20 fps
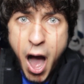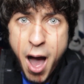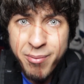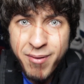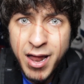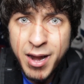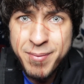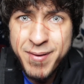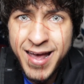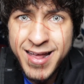I'm
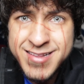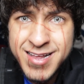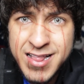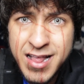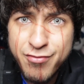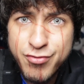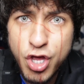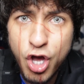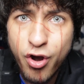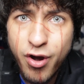gonna be ending
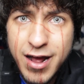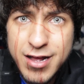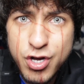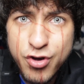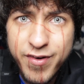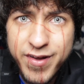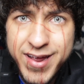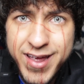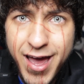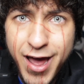the video right
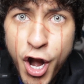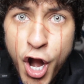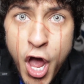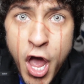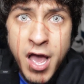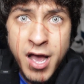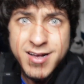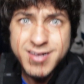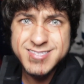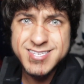over here,
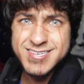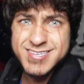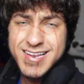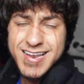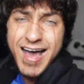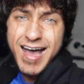cause this is